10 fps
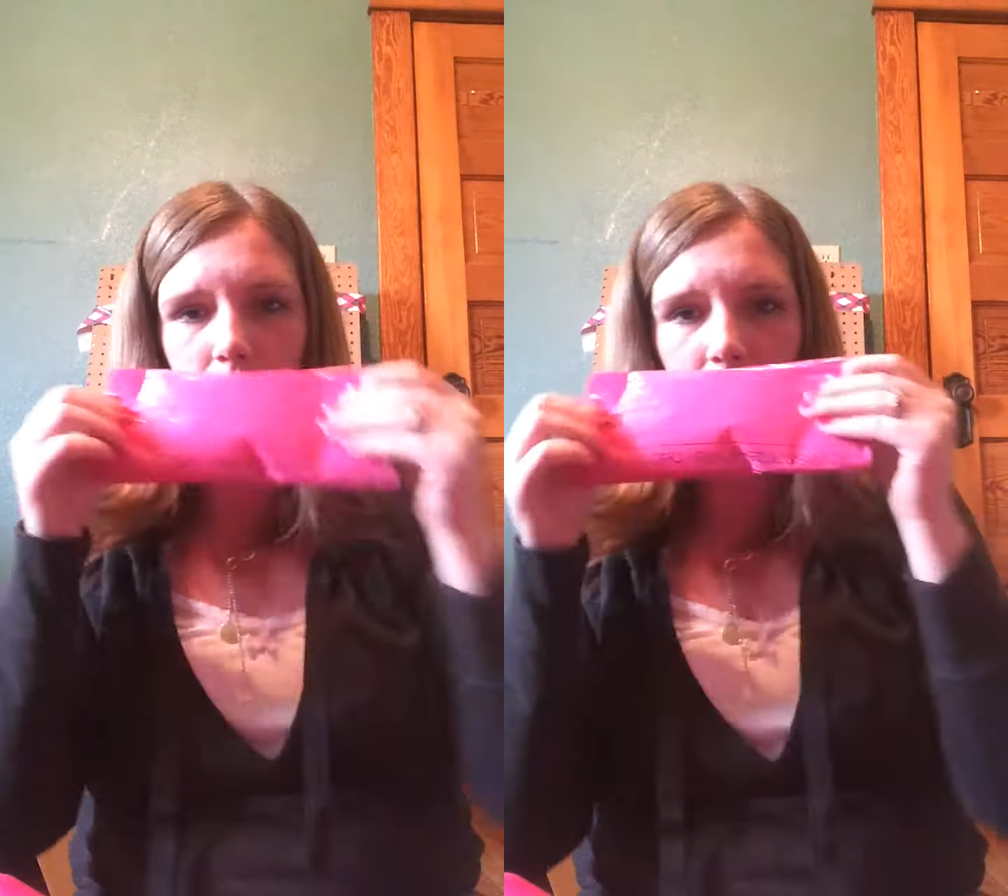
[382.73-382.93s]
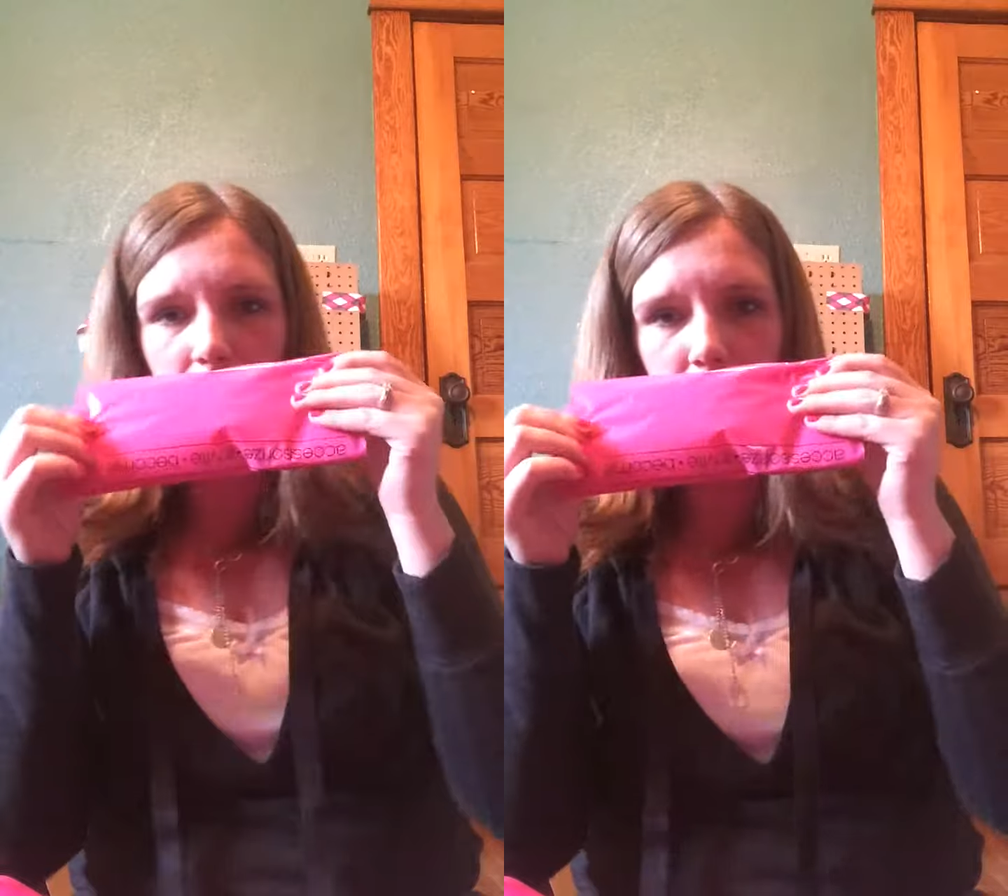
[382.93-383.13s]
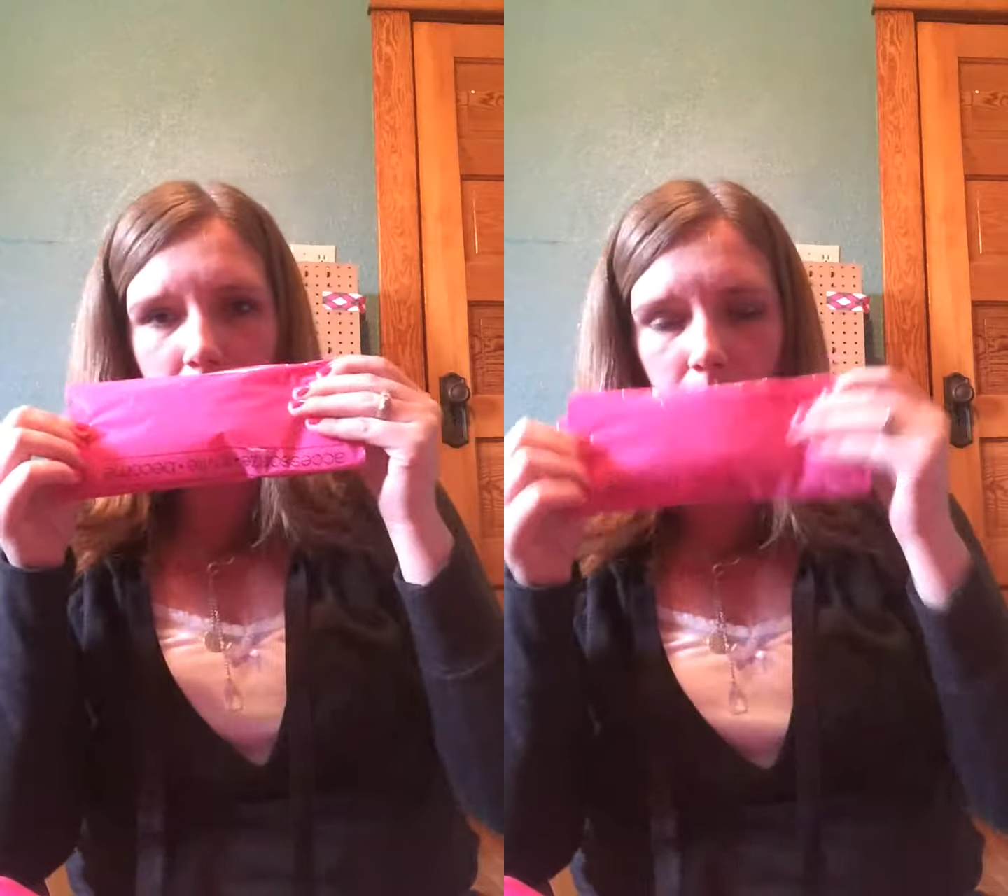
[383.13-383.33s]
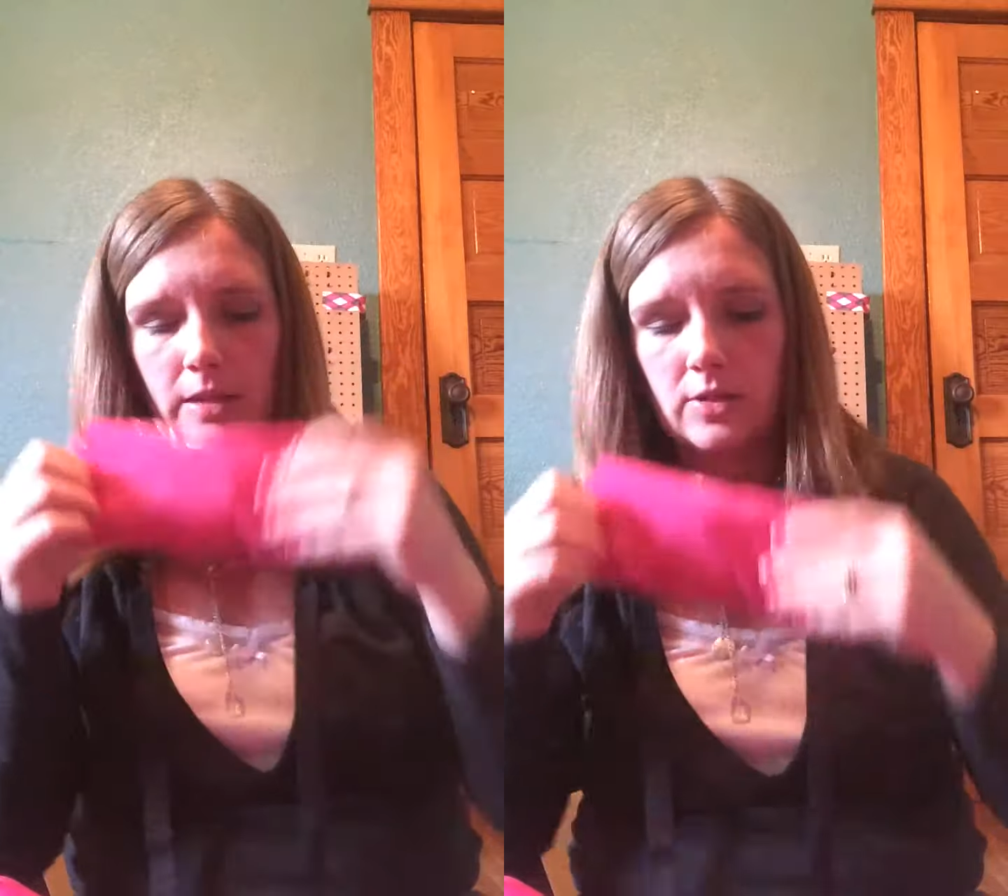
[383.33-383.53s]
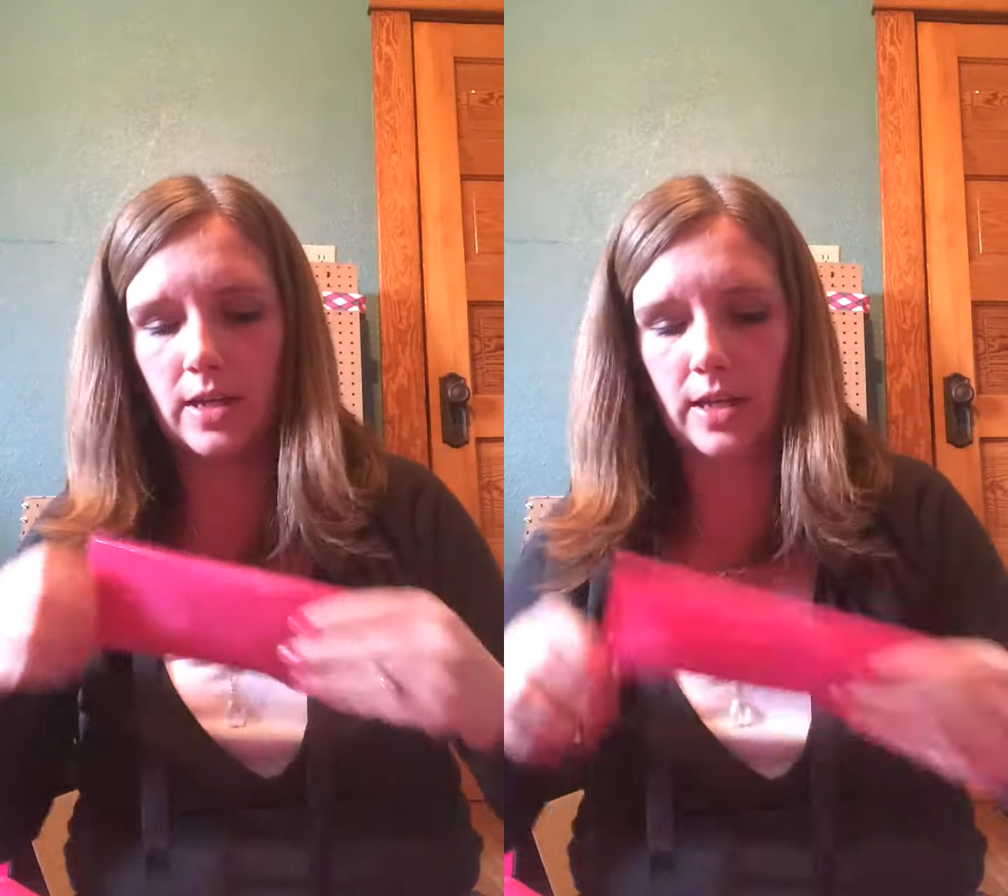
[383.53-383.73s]
so I have my
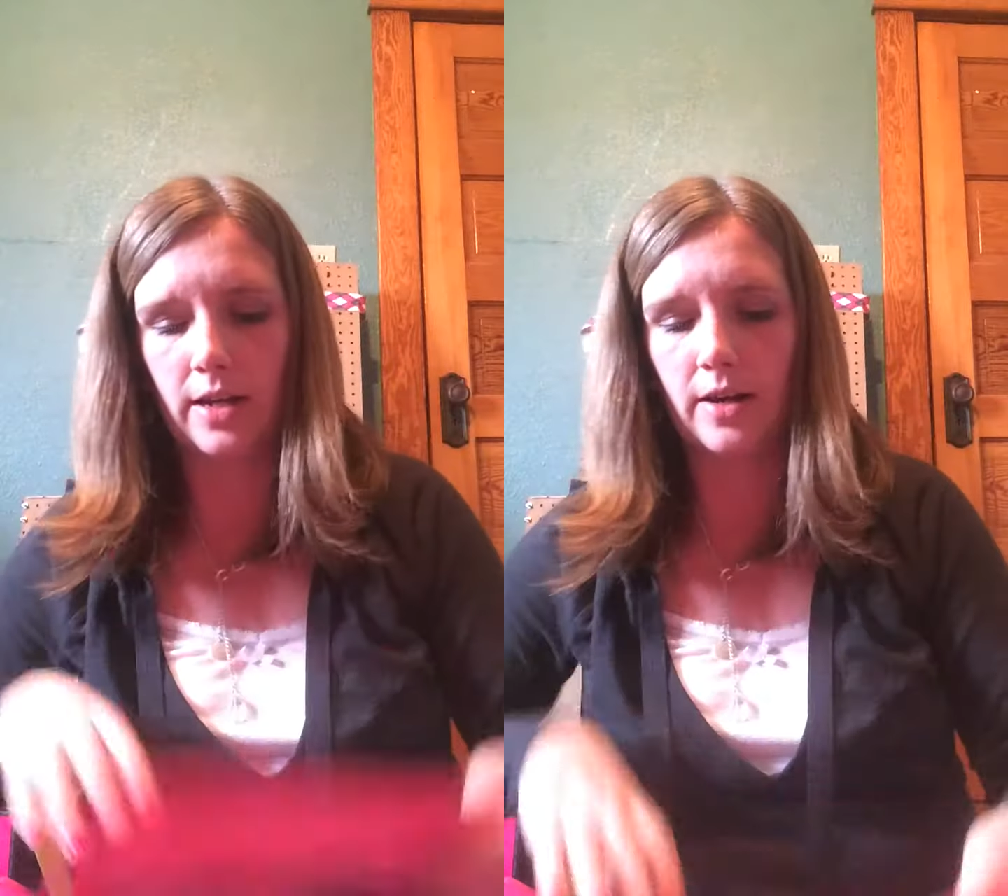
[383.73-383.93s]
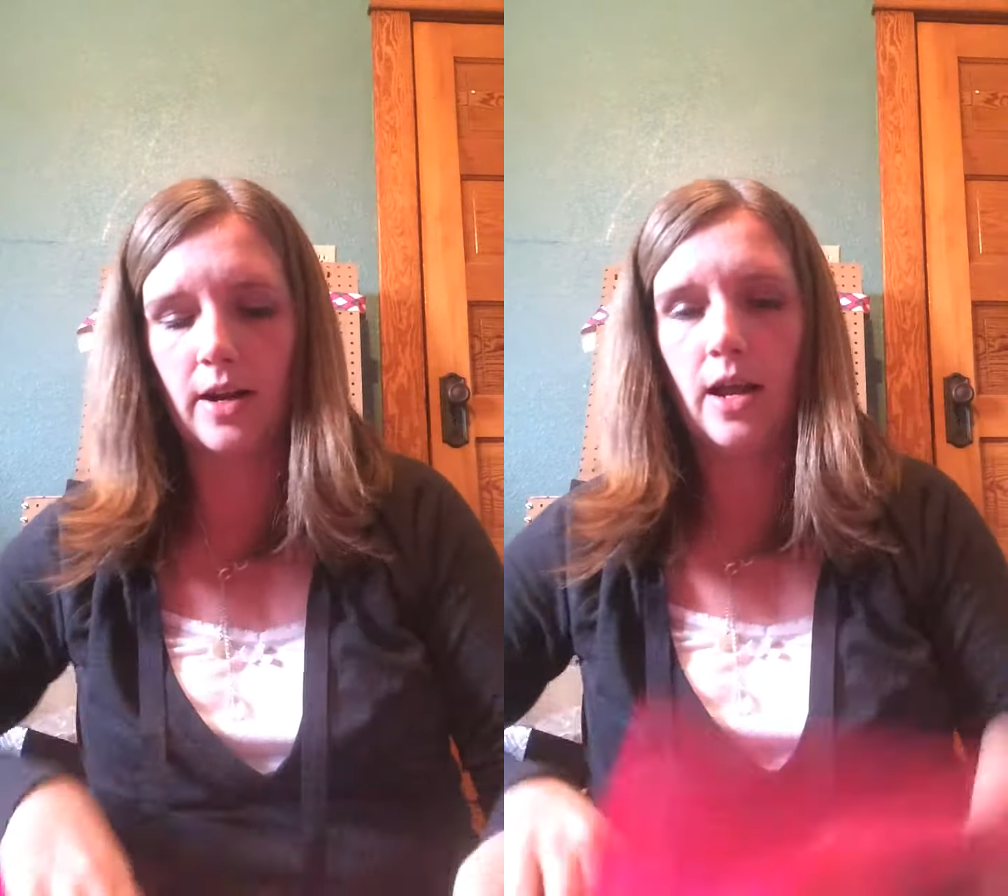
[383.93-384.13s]
earrings right here,